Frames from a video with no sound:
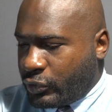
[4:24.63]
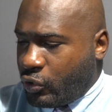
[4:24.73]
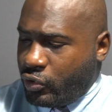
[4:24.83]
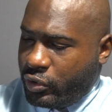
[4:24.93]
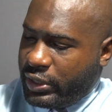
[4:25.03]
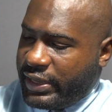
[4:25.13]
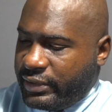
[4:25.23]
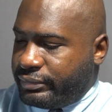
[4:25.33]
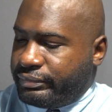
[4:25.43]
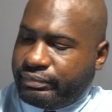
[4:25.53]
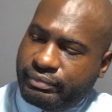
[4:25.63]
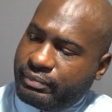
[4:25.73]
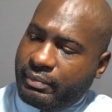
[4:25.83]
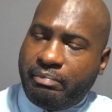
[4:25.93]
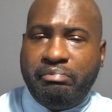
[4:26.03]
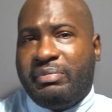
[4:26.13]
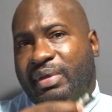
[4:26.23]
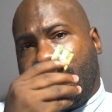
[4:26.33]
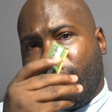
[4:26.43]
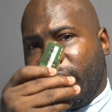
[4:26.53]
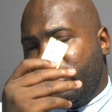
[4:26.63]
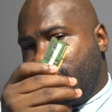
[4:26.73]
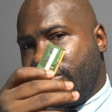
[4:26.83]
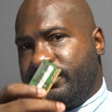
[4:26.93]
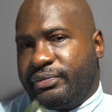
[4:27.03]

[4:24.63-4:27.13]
or a memory chip,